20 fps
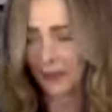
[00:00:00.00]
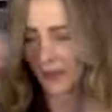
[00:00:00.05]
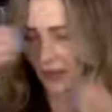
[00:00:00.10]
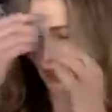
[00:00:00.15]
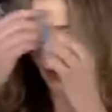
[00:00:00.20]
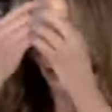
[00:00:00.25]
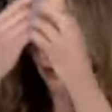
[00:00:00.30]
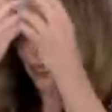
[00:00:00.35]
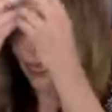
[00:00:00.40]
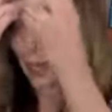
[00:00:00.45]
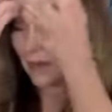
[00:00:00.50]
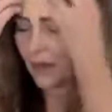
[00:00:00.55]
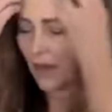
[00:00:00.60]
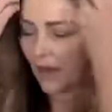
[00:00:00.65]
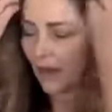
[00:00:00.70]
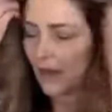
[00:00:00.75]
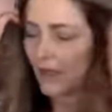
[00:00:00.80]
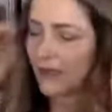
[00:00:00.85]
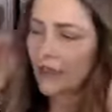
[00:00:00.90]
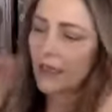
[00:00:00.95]
Okay,
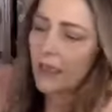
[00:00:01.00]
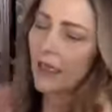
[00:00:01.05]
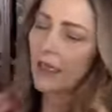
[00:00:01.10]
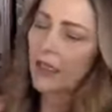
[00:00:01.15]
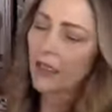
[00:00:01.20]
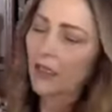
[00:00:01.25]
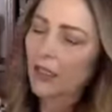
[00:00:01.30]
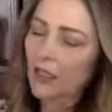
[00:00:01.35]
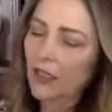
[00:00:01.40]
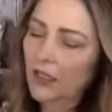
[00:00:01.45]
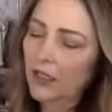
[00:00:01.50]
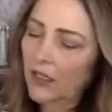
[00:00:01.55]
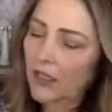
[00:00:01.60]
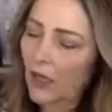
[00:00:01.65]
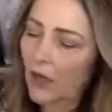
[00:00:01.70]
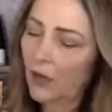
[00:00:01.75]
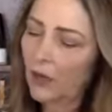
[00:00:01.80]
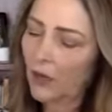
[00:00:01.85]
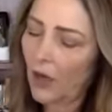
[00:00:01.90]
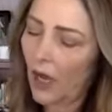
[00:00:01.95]
parents,
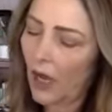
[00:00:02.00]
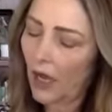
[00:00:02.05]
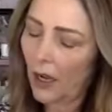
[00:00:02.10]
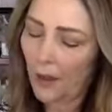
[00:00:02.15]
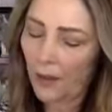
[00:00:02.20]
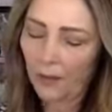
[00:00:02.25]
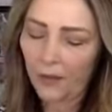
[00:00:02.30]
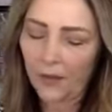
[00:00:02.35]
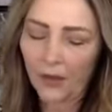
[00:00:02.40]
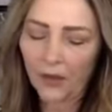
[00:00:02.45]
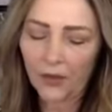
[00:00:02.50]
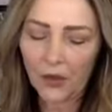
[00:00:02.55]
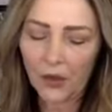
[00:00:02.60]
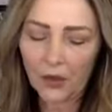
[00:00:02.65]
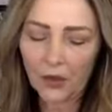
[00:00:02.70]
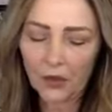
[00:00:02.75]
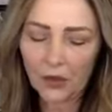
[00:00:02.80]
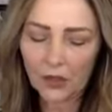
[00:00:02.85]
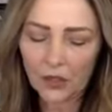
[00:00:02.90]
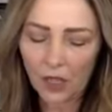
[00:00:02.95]
so
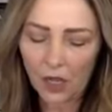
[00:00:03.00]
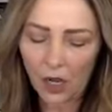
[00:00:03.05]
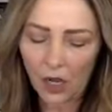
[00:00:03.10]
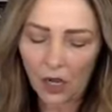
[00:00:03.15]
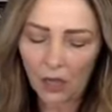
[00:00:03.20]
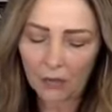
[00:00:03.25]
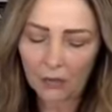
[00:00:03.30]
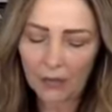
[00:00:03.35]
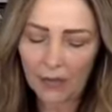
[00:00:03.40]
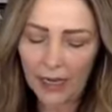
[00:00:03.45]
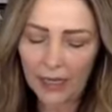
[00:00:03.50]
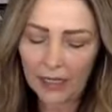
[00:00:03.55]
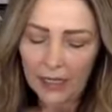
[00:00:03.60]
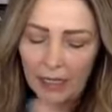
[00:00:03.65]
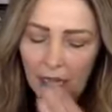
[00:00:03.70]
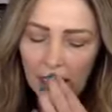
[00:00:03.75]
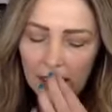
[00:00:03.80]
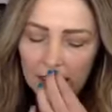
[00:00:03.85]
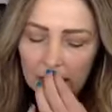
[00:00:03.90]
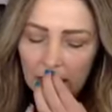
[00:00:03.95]
those are my
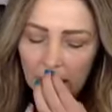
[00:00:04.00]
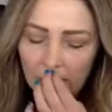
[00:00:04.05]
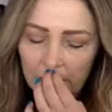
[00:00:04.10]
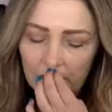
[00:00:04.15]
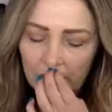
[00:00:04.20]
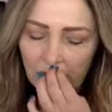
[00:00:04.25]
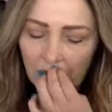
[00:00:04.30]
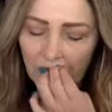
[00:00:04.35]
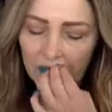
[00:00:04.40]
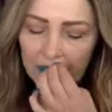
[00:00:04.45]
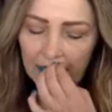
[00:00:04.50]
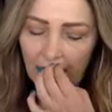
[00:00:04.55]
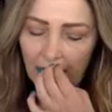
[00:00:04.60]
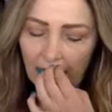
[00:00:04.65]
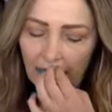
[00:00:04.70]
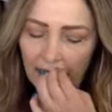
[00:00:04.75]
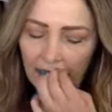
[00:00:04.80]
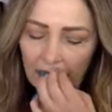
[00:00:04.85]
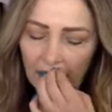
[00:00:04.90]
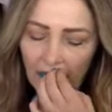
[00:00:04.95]
tips for the
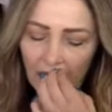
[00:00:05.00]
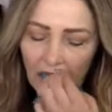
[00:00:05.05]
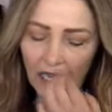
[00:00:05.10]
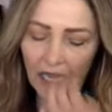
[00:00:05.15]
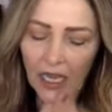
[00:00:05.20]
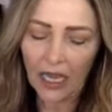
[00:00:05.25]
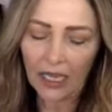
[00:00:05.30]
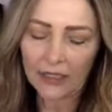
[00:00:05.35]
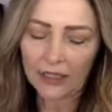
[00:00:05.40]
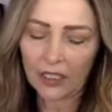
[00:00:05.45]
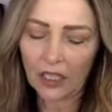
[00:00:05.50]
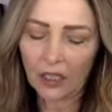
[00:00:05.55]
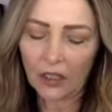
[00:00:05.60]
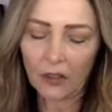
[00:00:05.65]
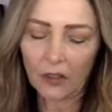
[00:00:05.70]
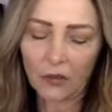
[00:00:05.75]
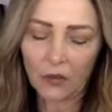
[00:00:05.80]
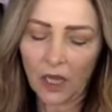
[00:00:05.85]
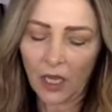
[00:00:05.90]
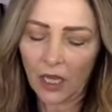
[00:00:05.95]
day. I
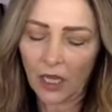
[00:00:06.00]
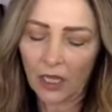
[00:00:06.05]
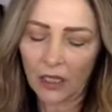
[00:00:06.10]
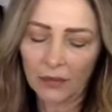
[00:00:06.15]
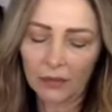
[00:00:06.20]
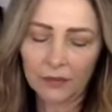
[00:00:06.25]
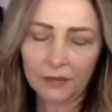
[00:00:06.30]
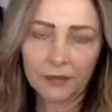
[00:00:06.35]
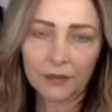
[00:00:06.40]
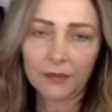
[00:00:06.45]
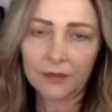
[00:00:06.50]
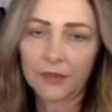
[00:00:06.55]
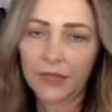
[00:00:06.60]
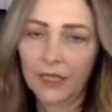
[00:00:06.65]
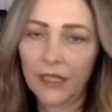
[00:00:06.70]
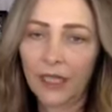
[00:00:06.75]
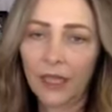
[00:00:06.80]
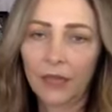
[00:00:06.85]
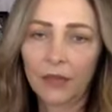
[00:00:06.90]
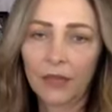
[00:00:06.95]
know,
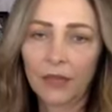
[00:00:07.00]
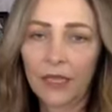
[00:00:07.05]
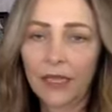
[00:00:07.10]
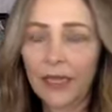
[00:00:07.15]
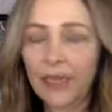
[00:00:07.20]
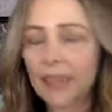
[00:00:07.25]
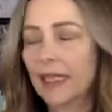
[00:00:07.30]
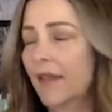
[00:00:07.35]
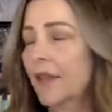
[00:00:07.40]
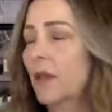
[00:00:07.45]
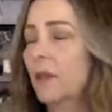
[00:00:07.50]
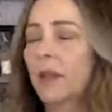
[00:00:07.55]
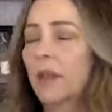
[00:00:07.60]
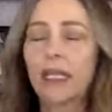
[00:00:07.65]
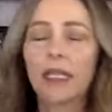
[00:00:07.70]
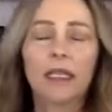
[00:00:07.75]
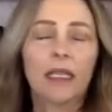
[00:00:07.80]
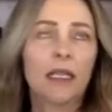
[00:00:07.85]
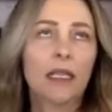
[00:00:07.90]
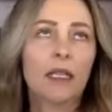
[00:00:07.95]
like I said in the
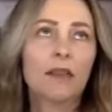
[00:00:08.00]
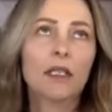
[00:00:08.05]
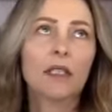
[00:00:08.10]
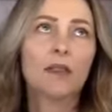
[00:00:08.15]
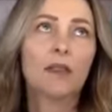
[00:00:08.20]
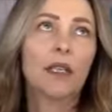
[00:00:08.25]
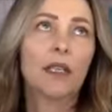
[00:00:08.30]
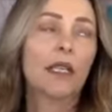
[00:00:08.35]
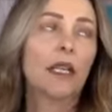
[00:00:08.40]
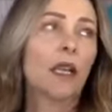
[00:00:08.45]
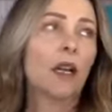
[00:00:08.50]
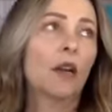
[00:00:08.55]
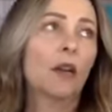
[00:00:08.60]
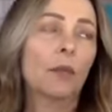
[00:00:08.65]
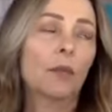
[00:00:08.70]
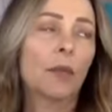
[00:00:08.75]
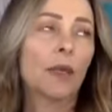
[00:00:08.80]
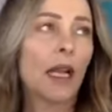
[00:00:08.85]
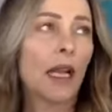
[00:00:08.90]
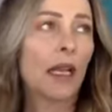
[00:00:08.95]
beginning of this video,
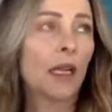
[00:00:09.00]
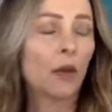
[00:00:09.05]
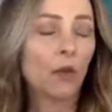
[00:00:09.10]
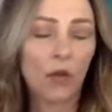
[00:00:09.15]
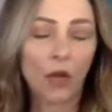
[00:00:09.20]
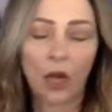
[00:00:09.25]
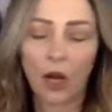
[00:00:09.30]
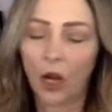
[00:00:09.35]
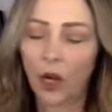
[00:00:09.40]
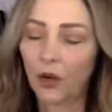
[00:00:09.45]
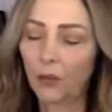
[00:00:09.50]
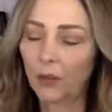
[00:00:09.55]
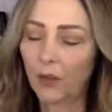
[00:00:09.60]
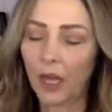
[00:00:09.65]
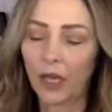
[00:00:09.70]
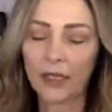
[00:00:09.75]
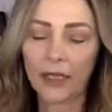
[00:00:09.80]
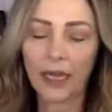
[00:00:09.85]
but I don't want to harp on